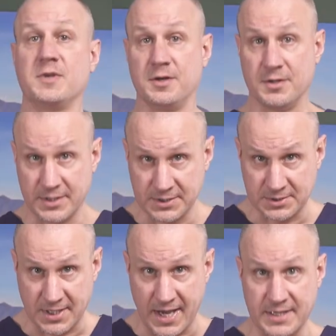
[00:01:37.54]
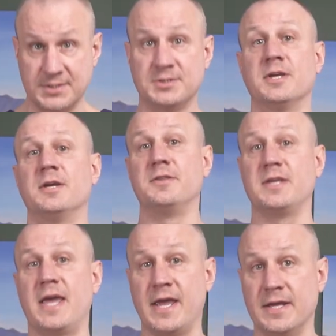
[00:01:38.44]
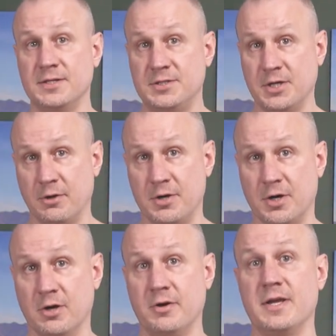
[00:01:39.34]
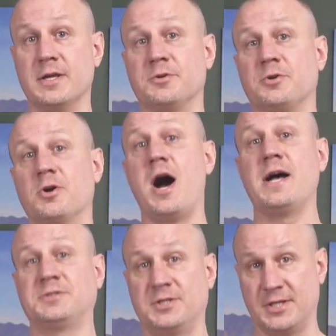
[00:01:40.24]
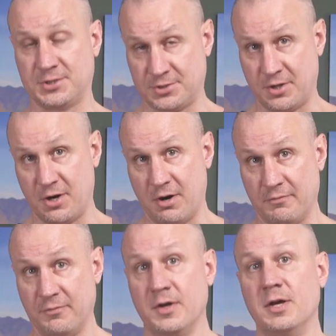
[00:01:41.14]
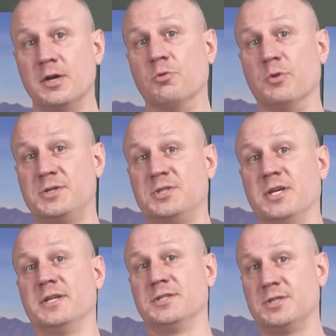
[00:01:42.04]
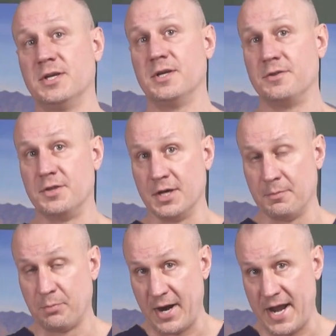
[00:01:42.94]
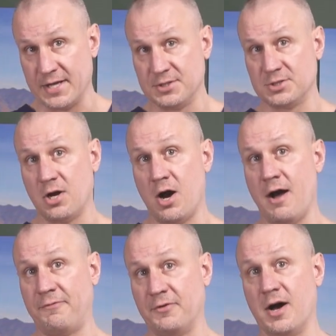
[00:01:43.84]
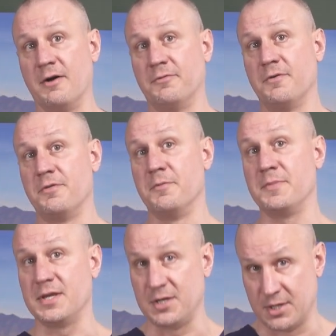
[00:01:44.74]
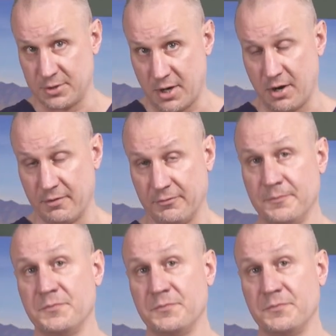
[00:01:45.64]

And in this case, the anterior interosseous nerve, which is the branch off of the median nerve.